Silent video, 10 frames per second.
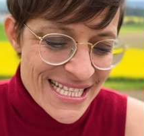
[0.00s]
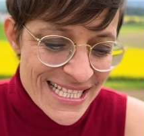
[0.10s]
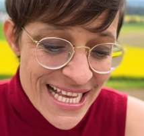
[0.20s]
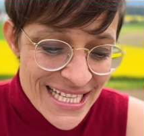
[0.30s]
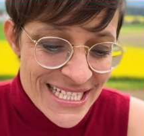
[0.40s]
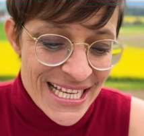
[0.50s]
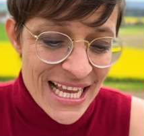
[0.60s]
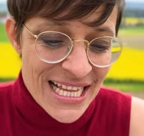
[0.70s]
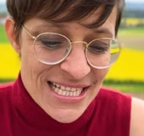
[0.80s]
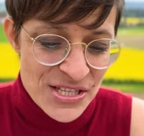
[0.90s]
city
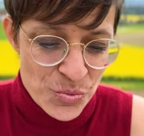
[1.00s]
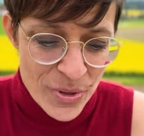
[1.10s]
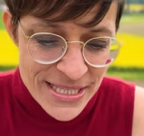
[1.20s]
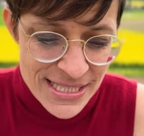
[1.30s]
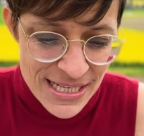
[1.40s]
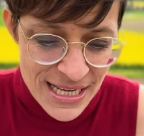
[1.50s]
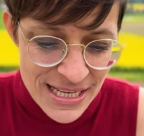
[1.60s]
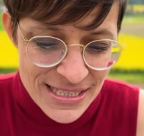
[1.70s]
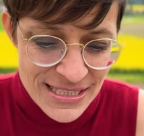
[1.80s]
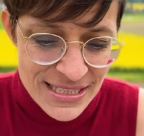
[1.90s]
in
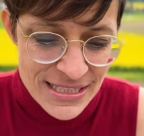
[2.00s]
Switzerland.